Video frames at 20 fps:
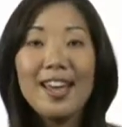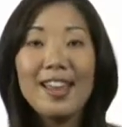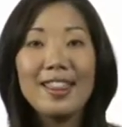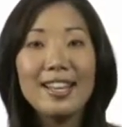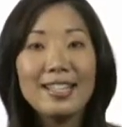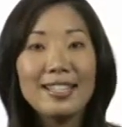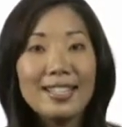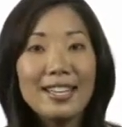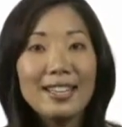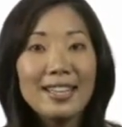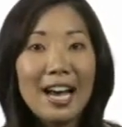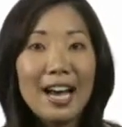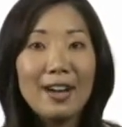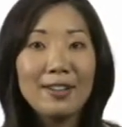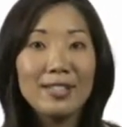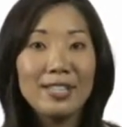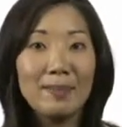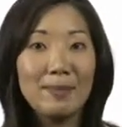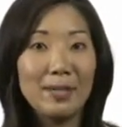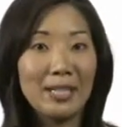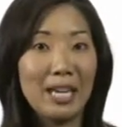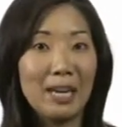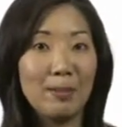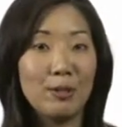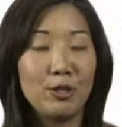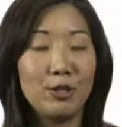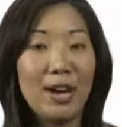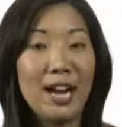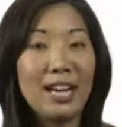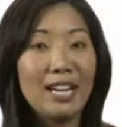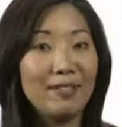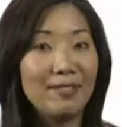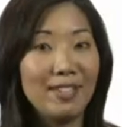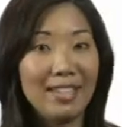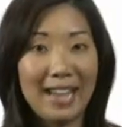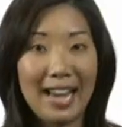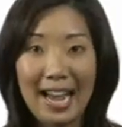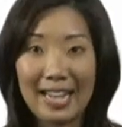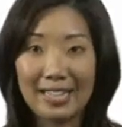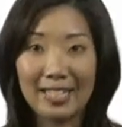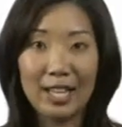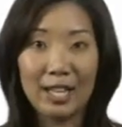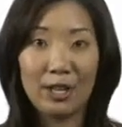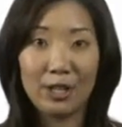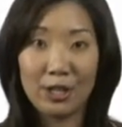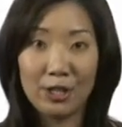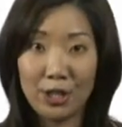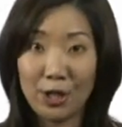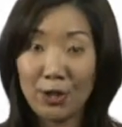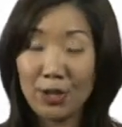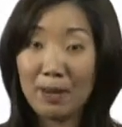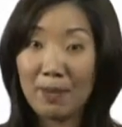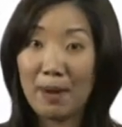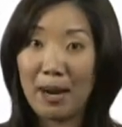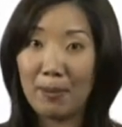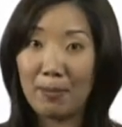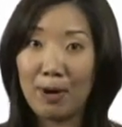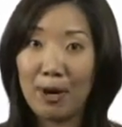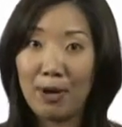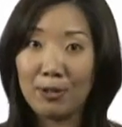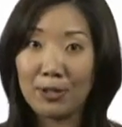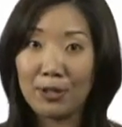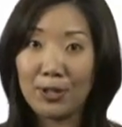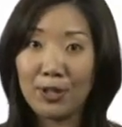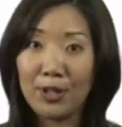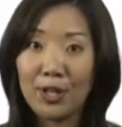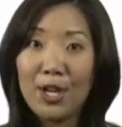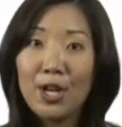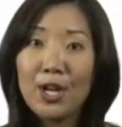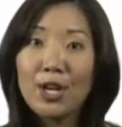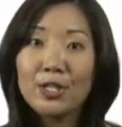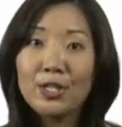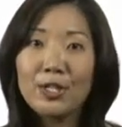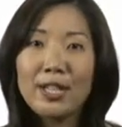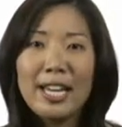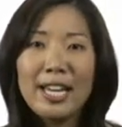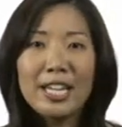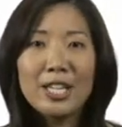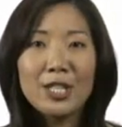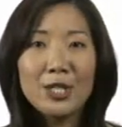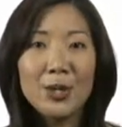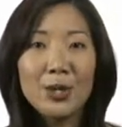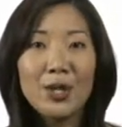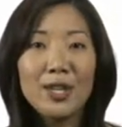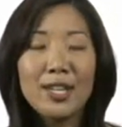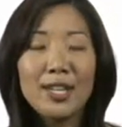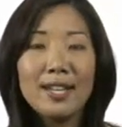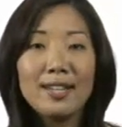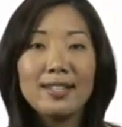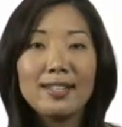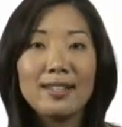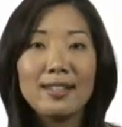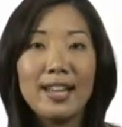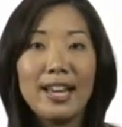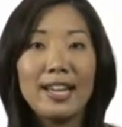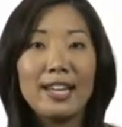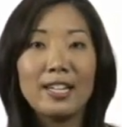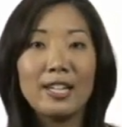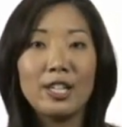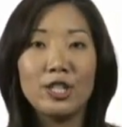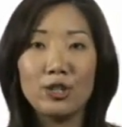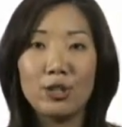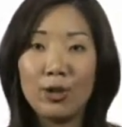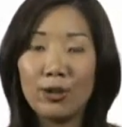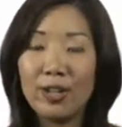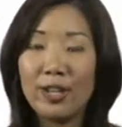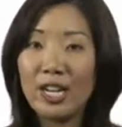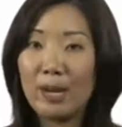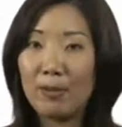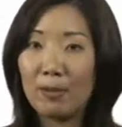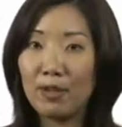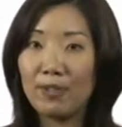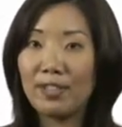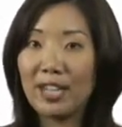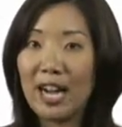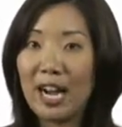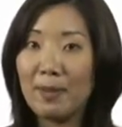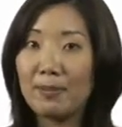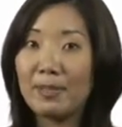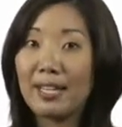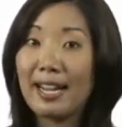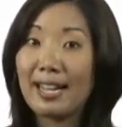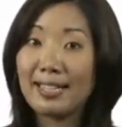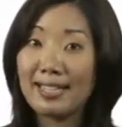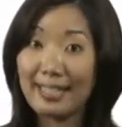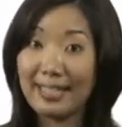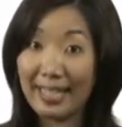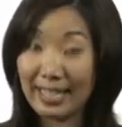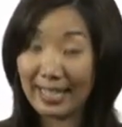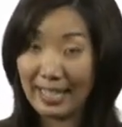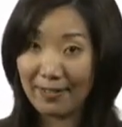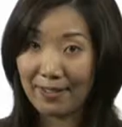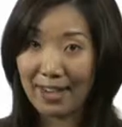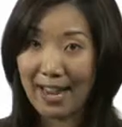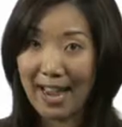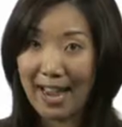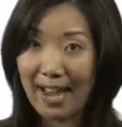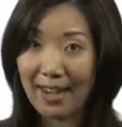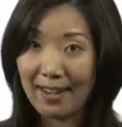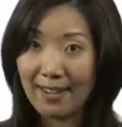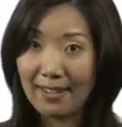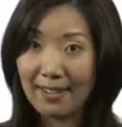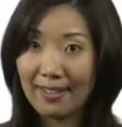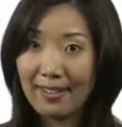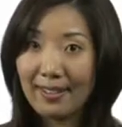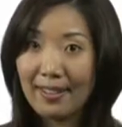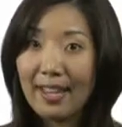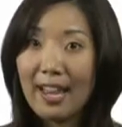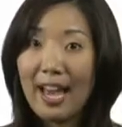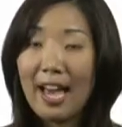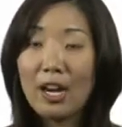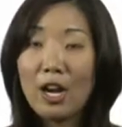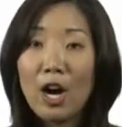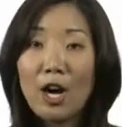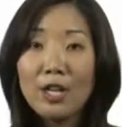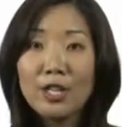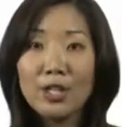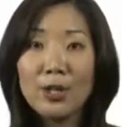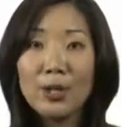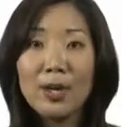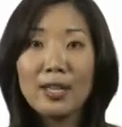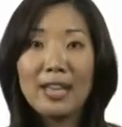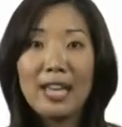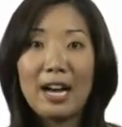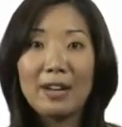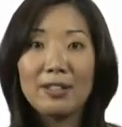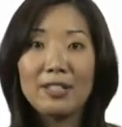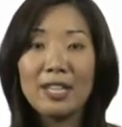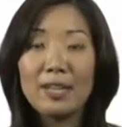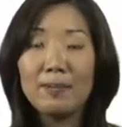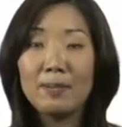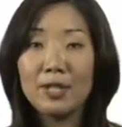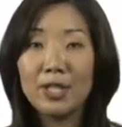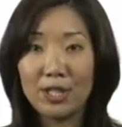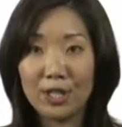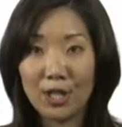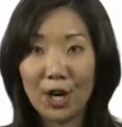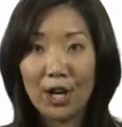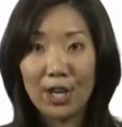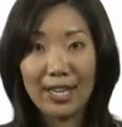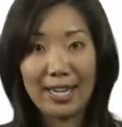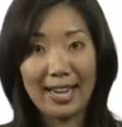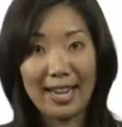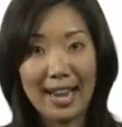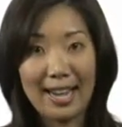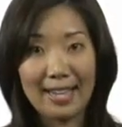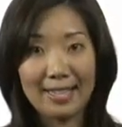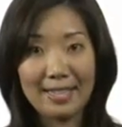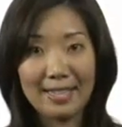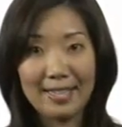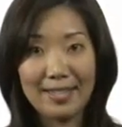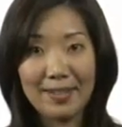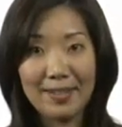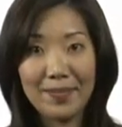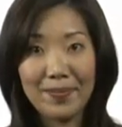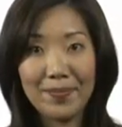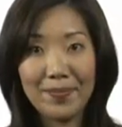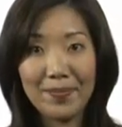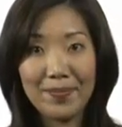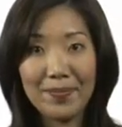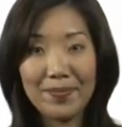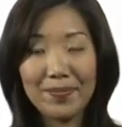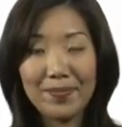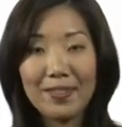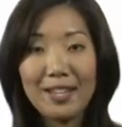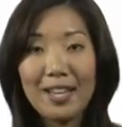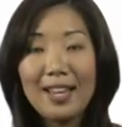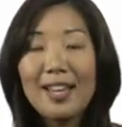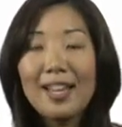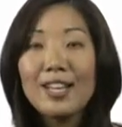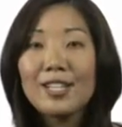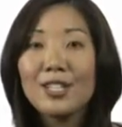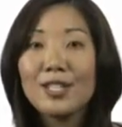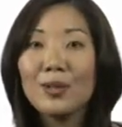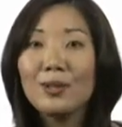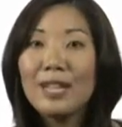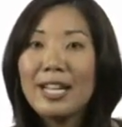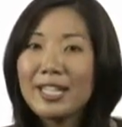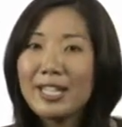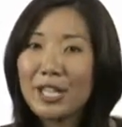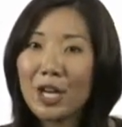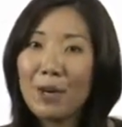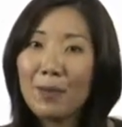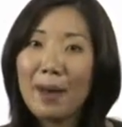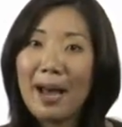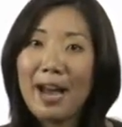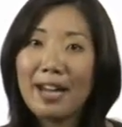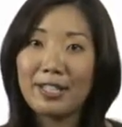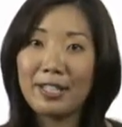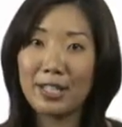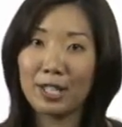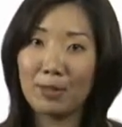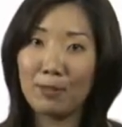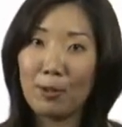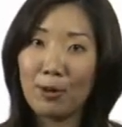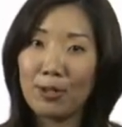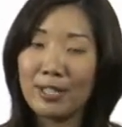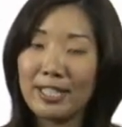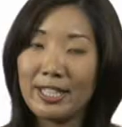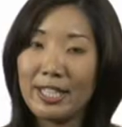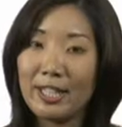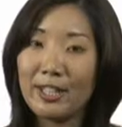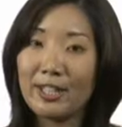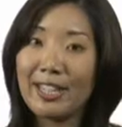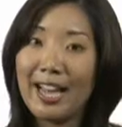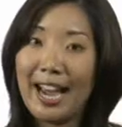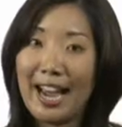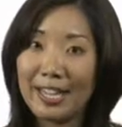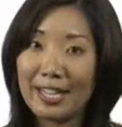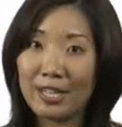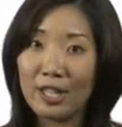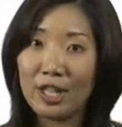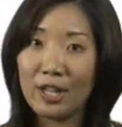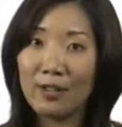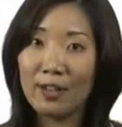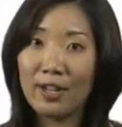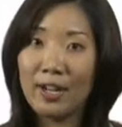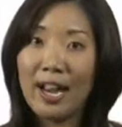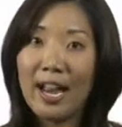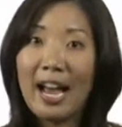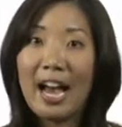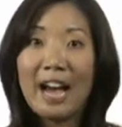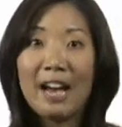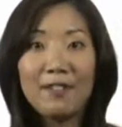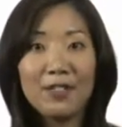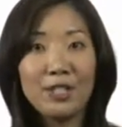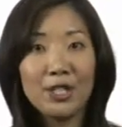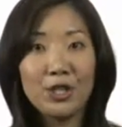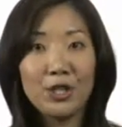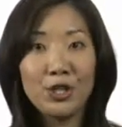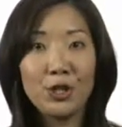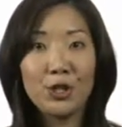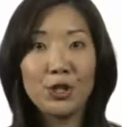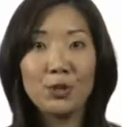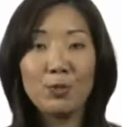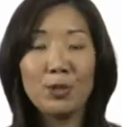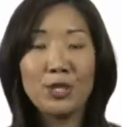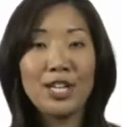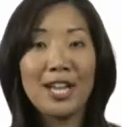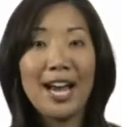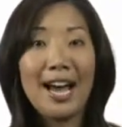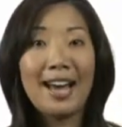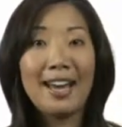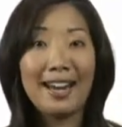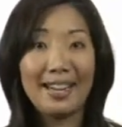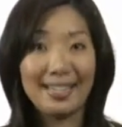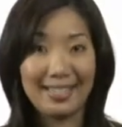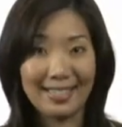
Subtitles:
This allows them to keep track of the ads that are shown to my browser, so they can do things like control the number of times I see a given ad, and also allows them to target ads. So let's go back to SportsGear's ad server having to choose which ad I